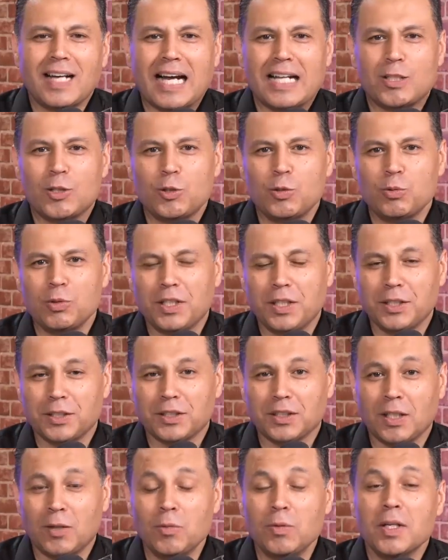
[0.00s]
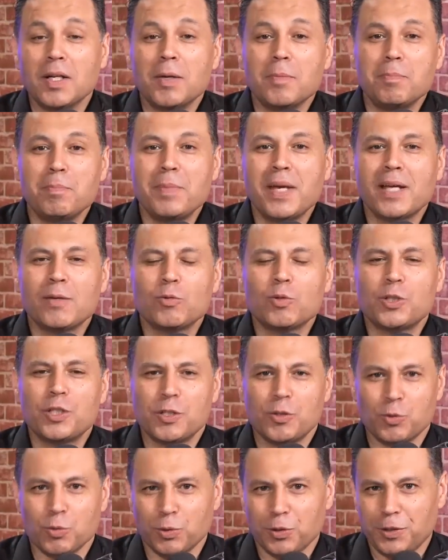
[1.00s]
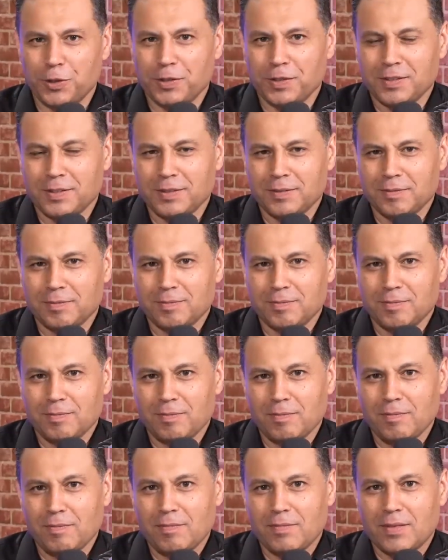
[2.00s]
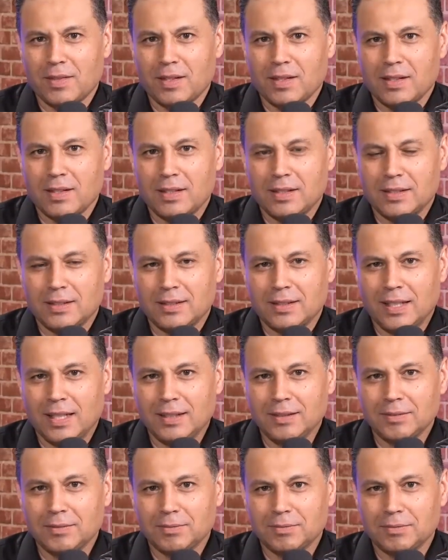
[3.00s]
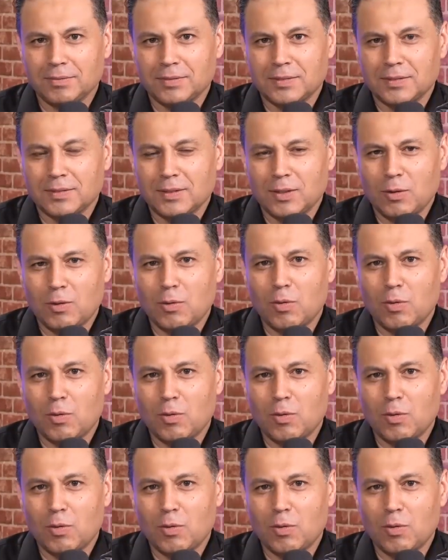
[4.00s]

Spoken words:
all the qualities of a Christian, but Jesus,